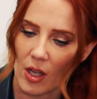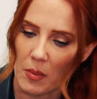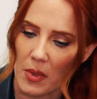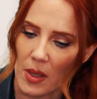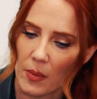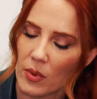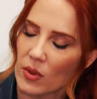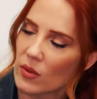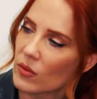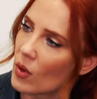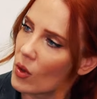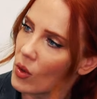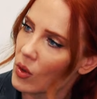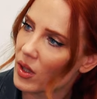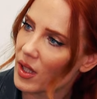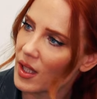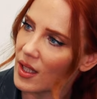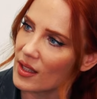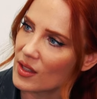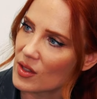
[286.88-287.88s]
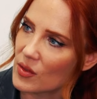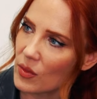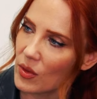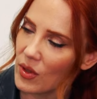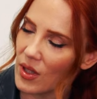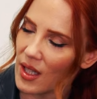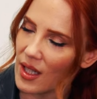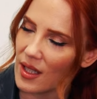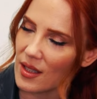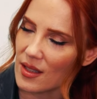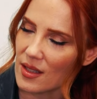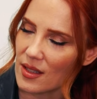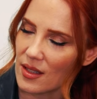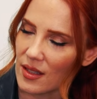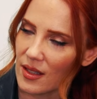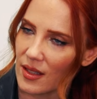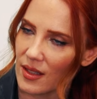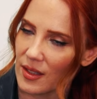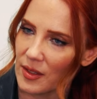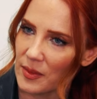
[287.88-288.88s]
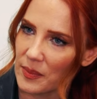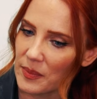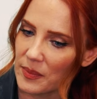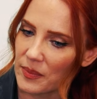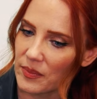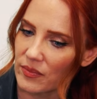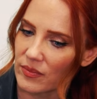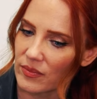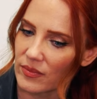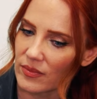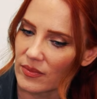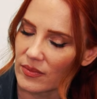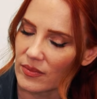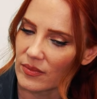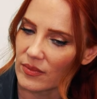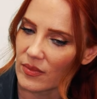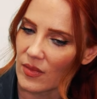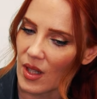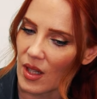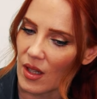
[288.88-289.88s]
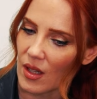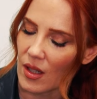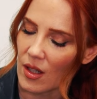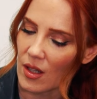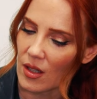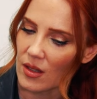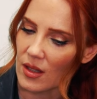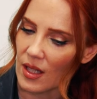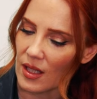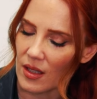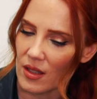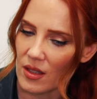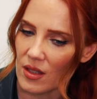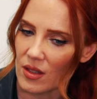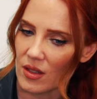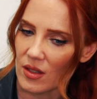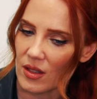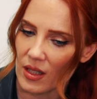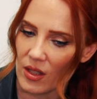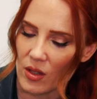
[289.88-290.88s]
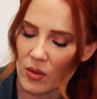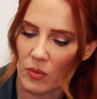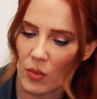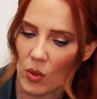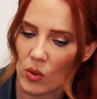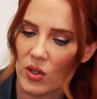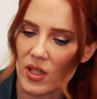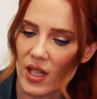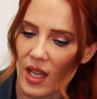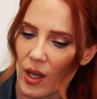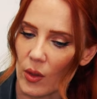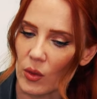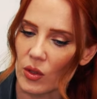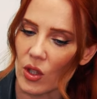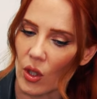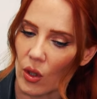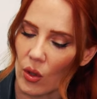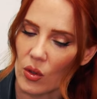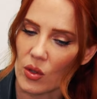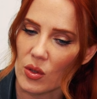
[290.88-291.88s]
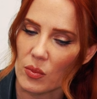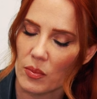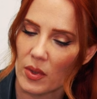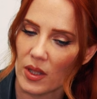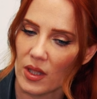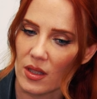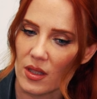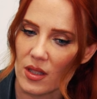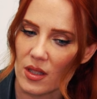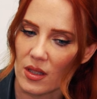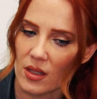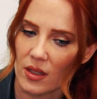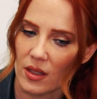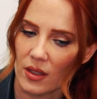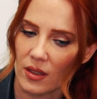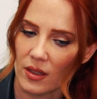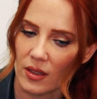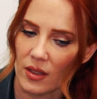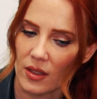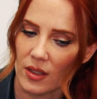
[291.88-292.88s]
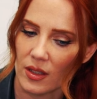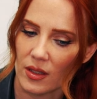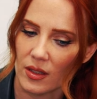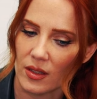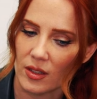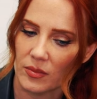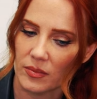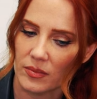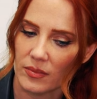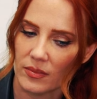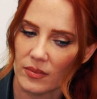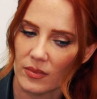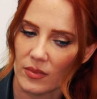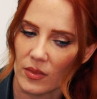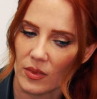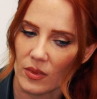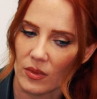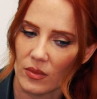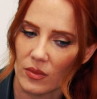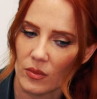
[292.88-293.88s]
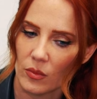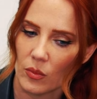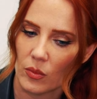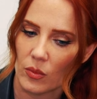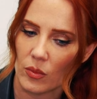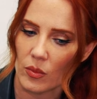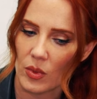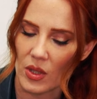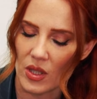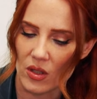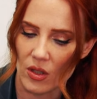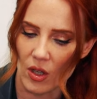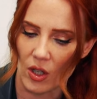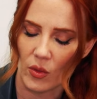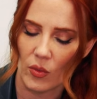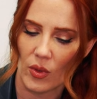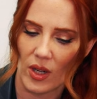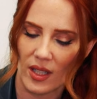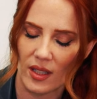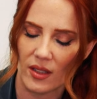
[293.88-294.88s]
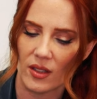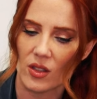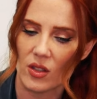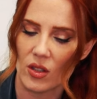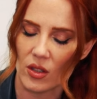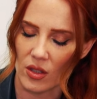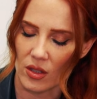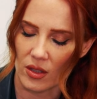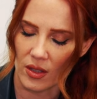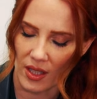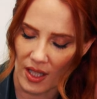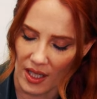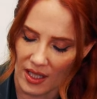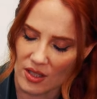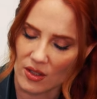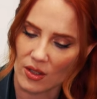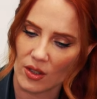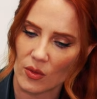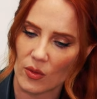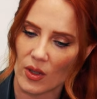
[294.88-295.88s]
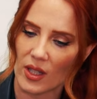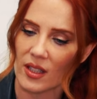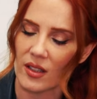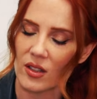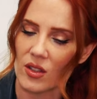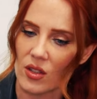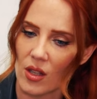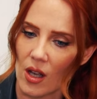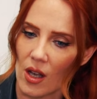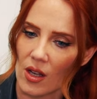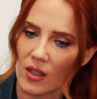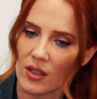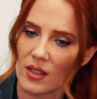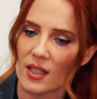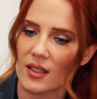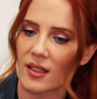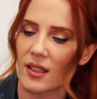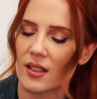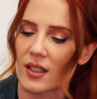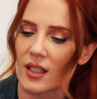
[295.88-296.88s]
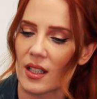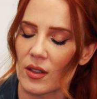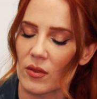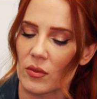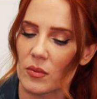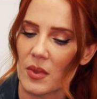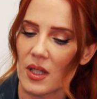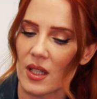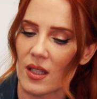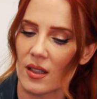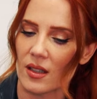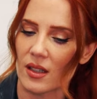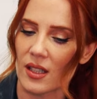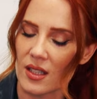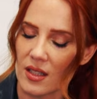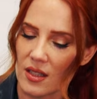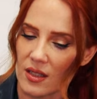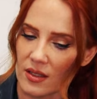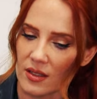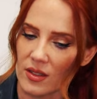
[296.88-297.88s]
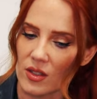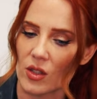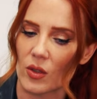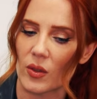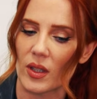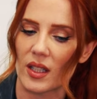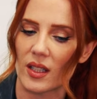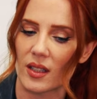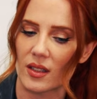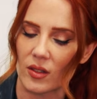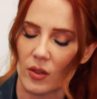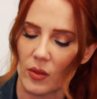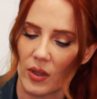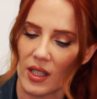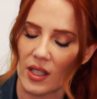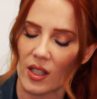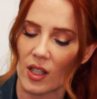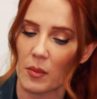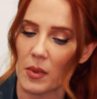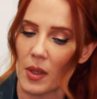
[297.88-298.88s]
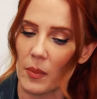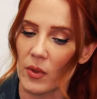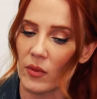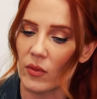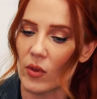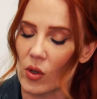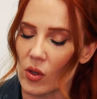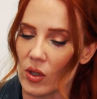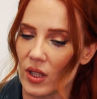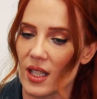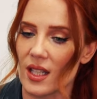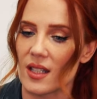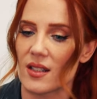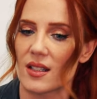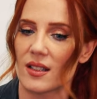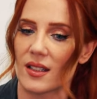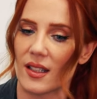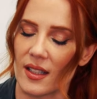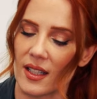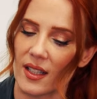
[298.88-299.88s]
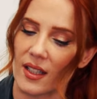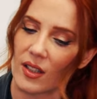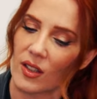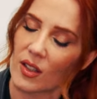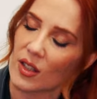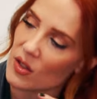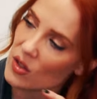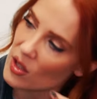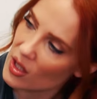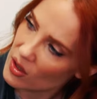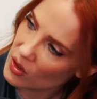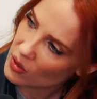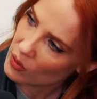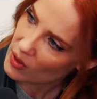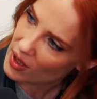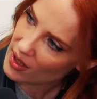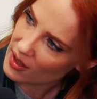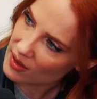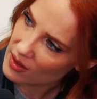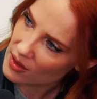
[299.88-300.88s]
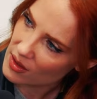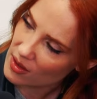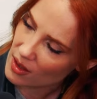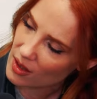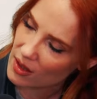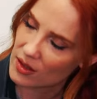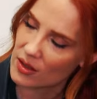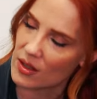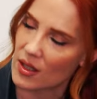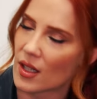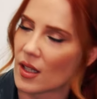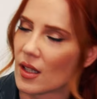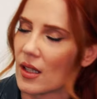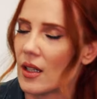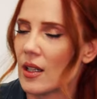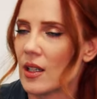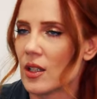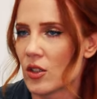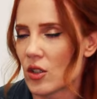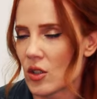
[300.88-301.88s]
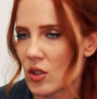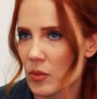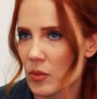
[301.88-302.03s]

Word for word: come up with vocal lines for that. Um, that is that is mostly how it goes. But um, we start writing this, this, The guys start writing the songs, and then they give me a listen, so I can already come up with vocal lines, and then they can continue writing the songs to